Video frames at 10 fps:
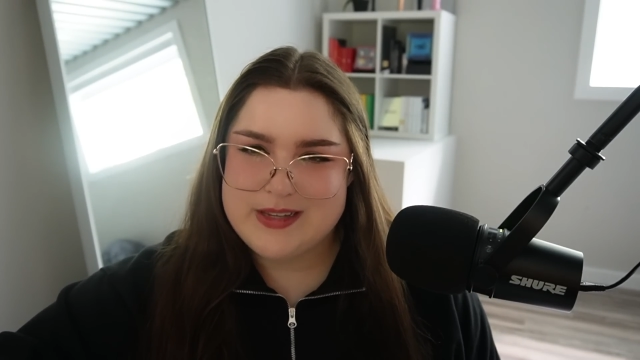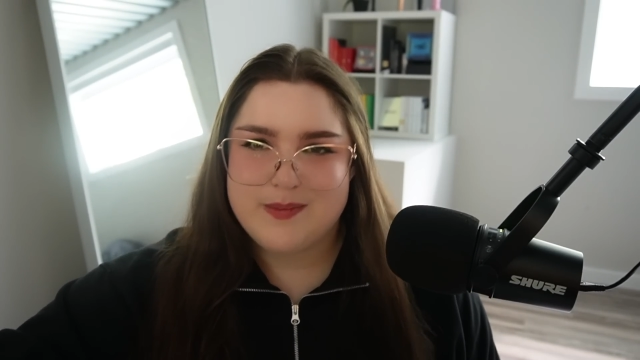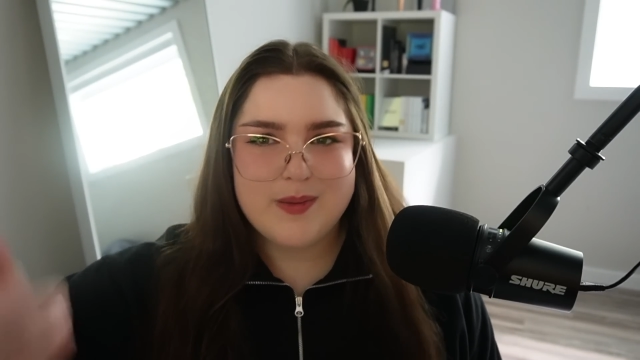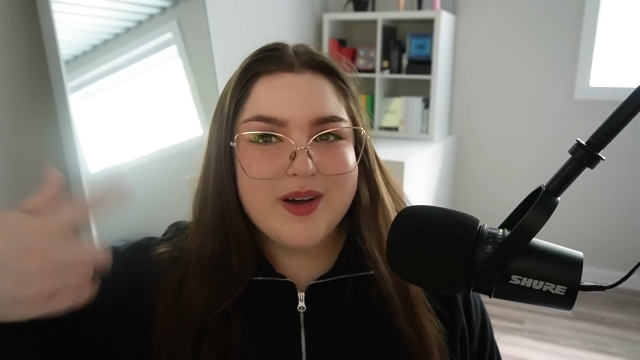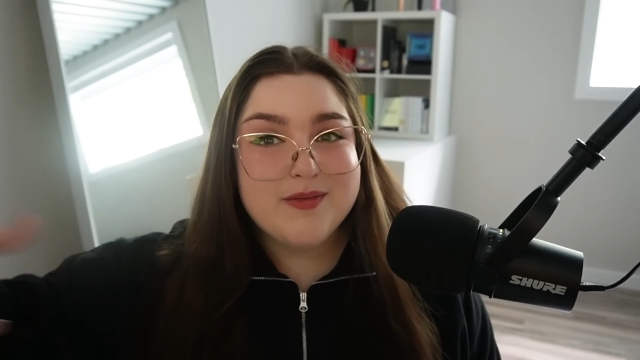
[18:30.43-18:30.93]
And
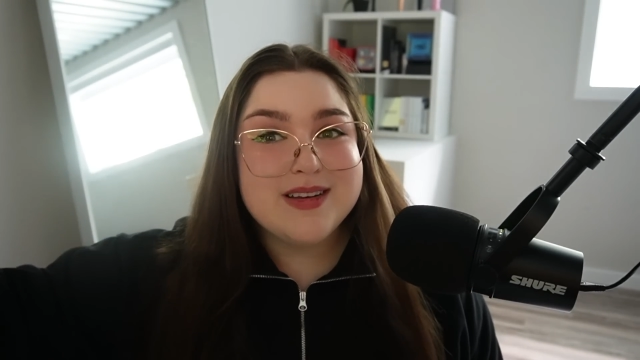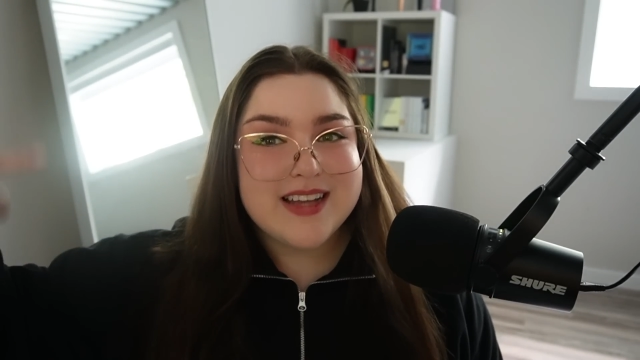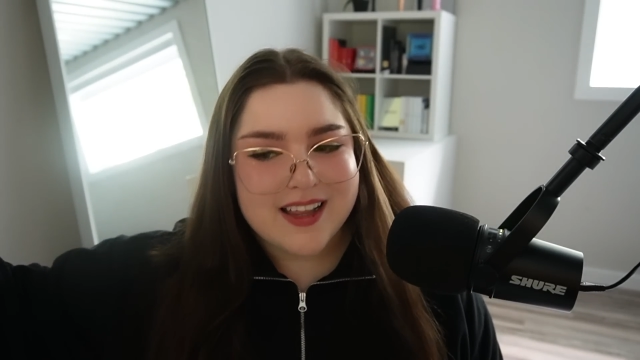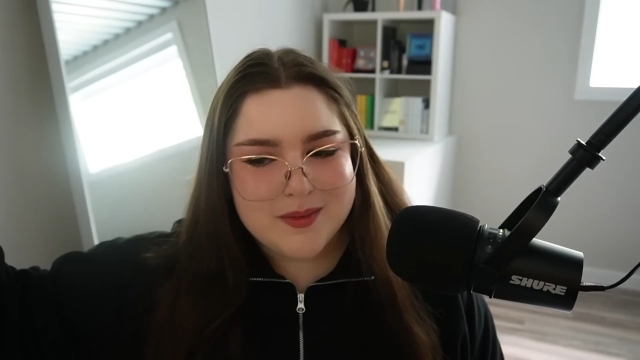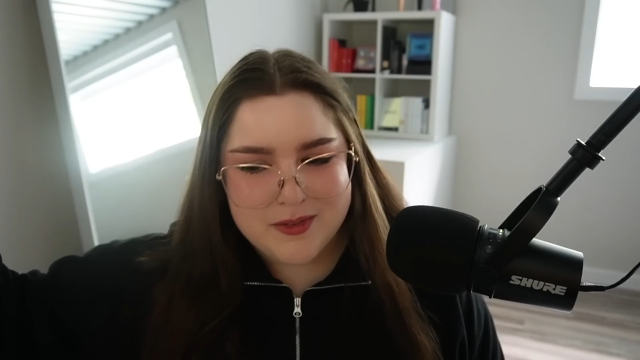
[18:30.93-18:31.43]
people have been
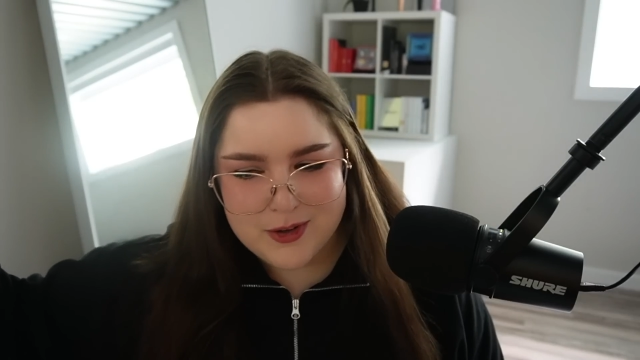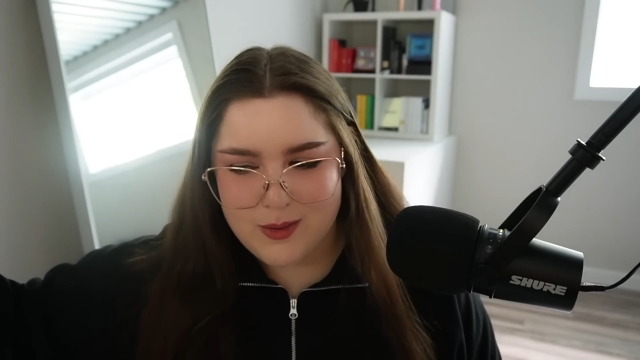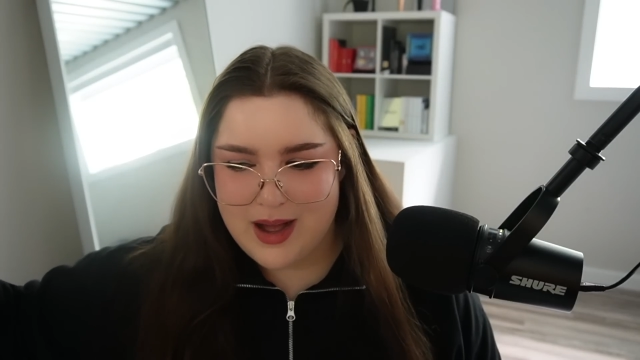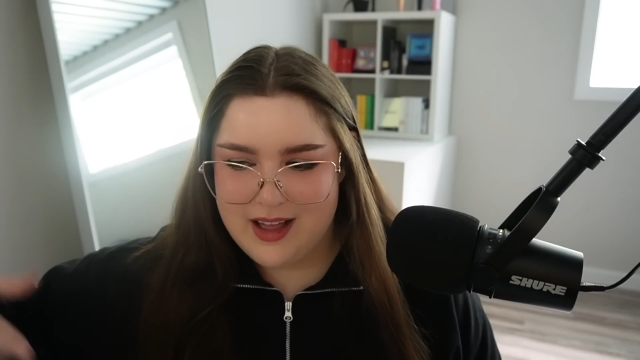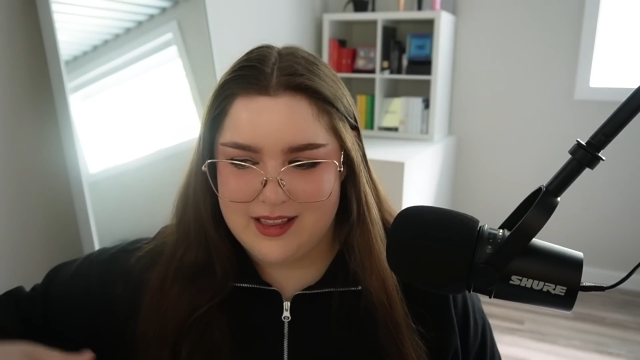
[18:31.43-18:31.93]
telling me for a
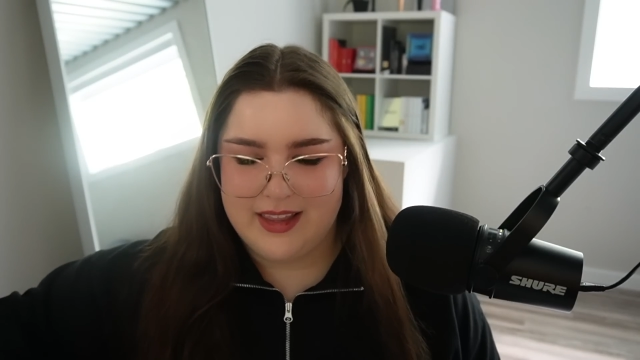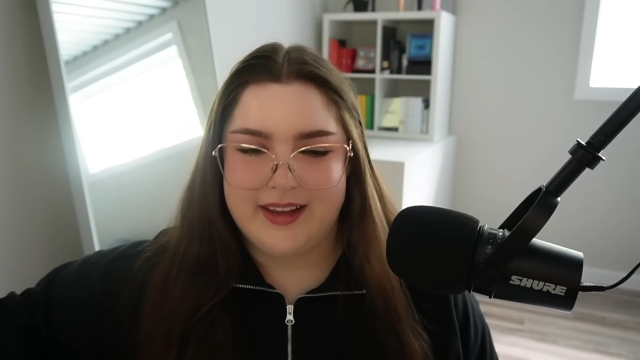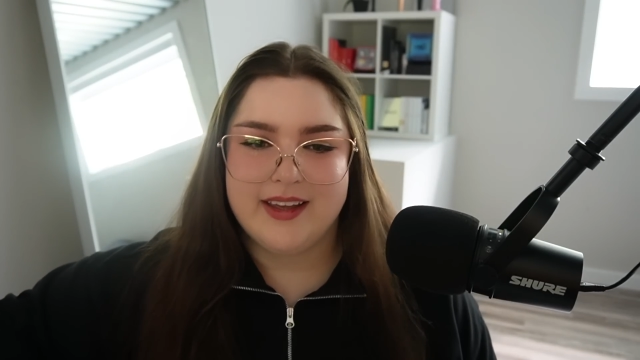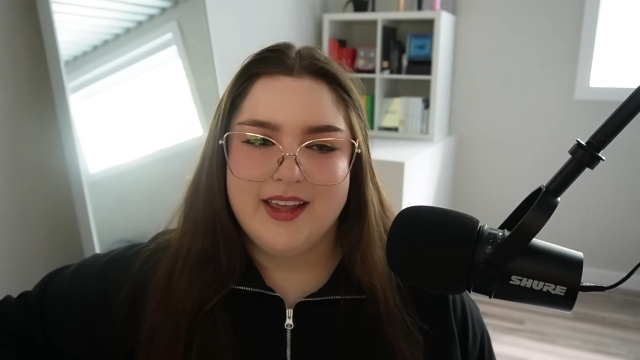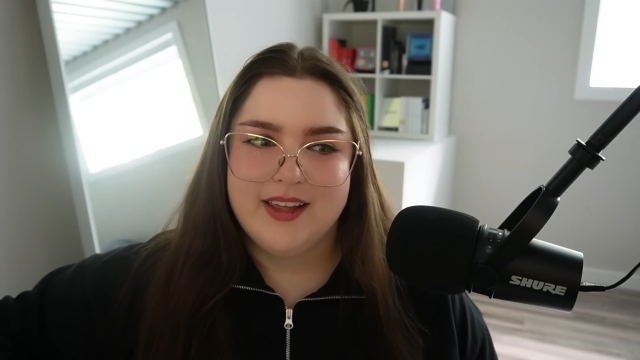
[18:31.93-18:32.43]
while,
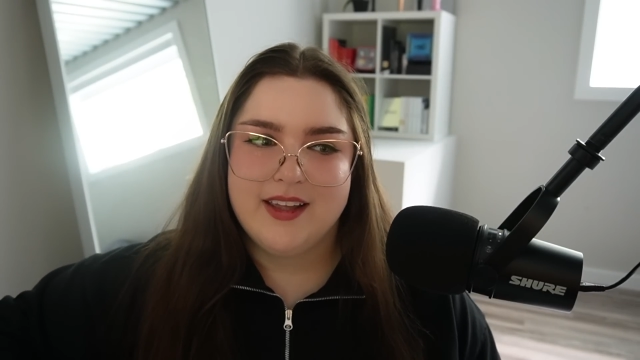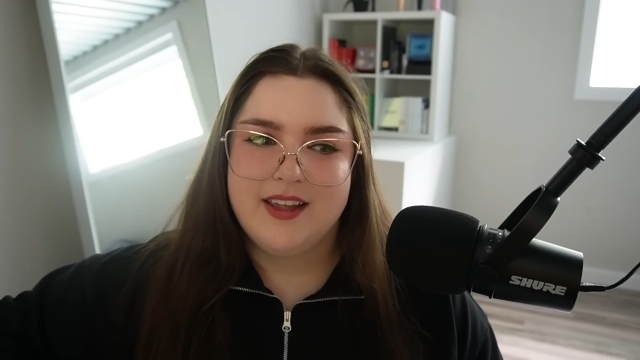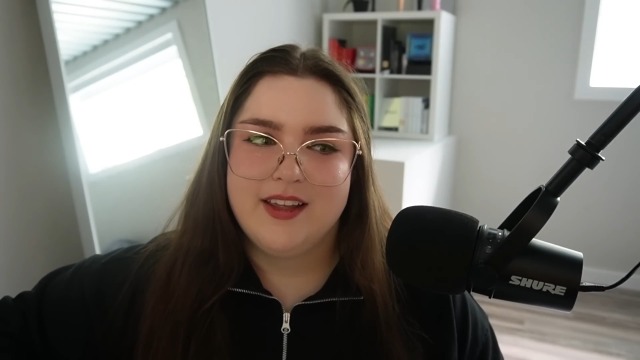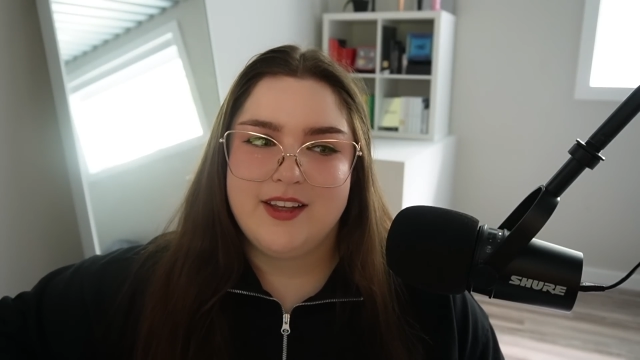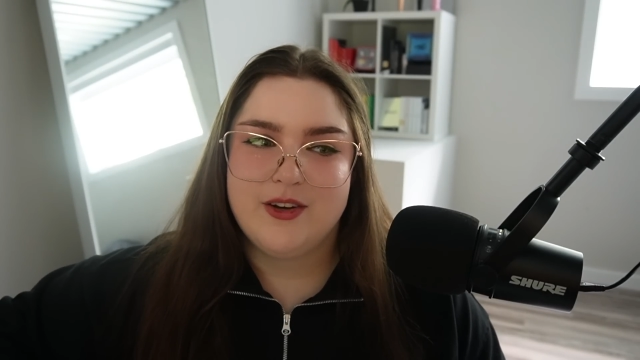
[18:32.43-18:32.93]
like,
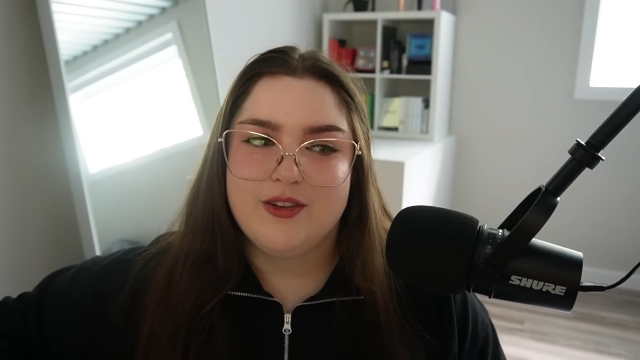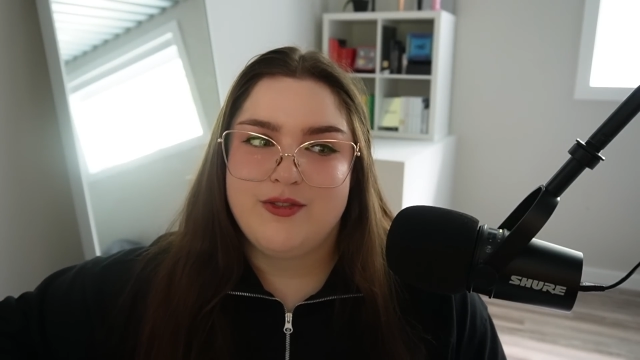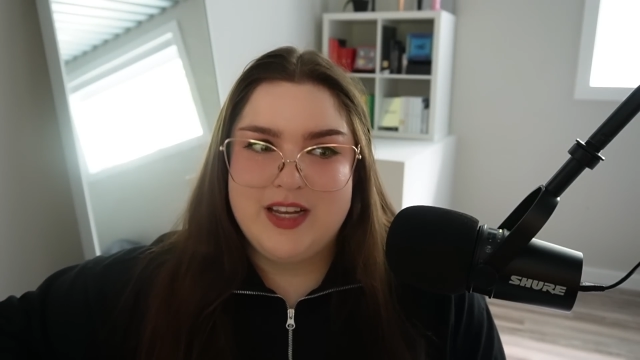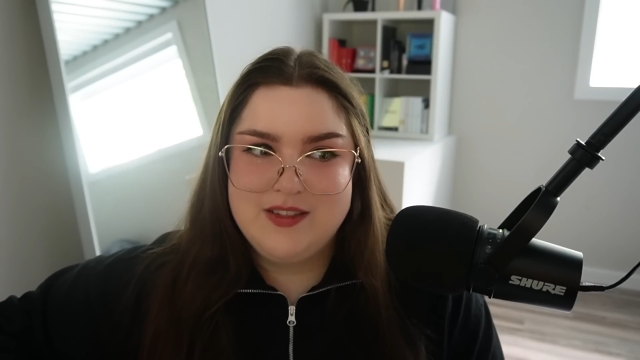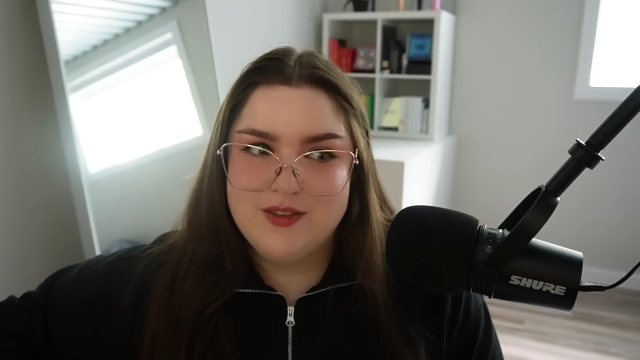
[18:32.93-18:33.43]
you know, the
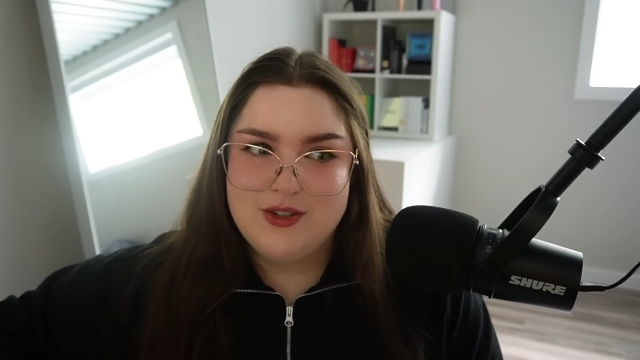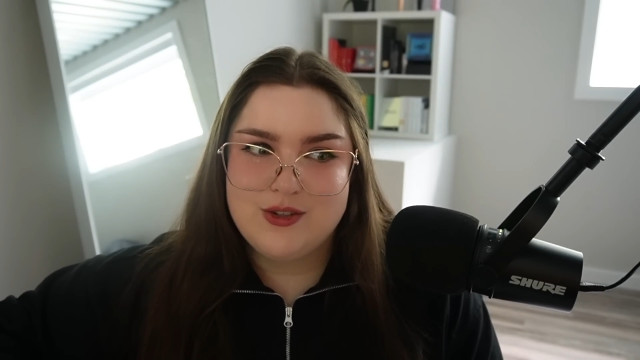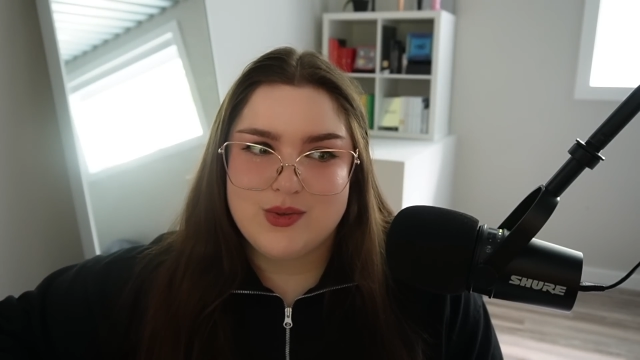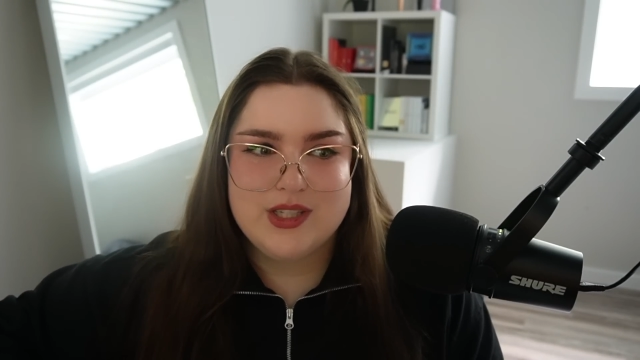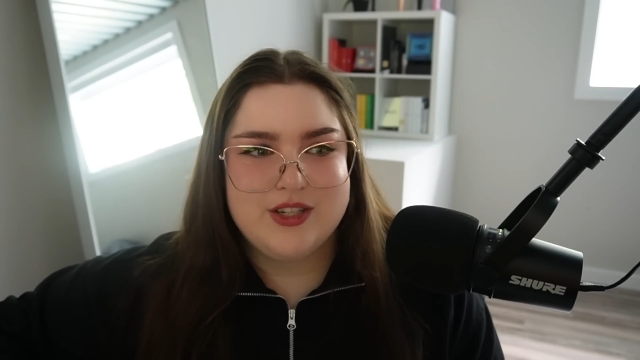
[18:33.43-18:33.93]
face filter
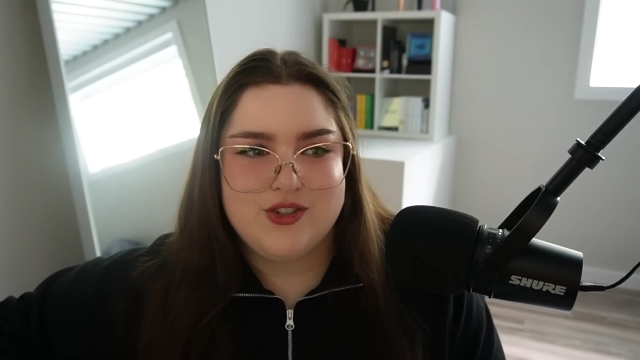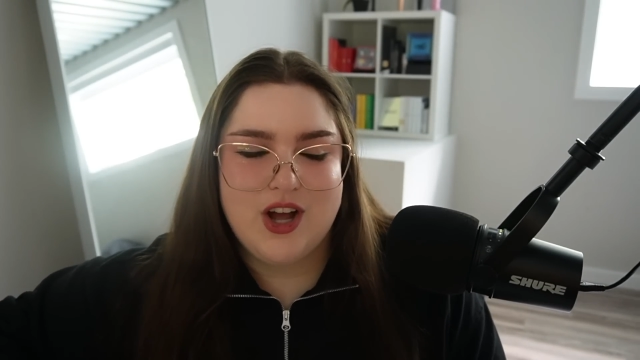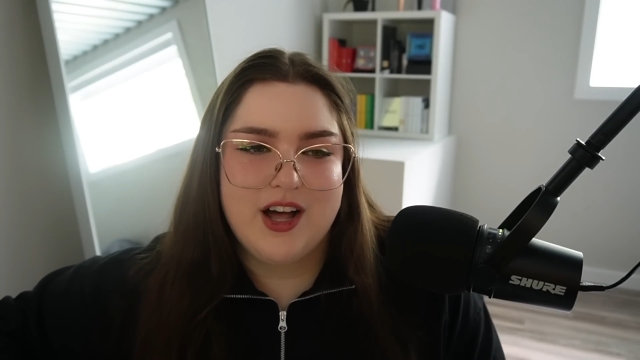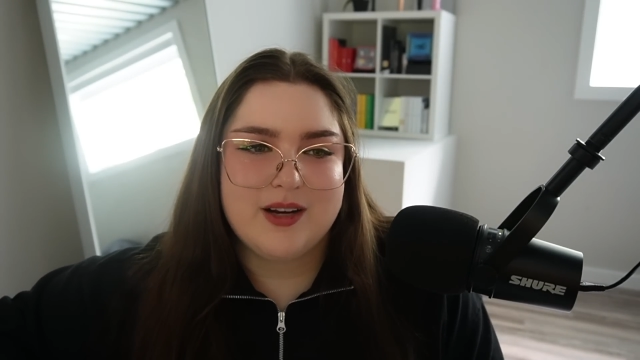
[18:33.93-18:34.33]
is really strong.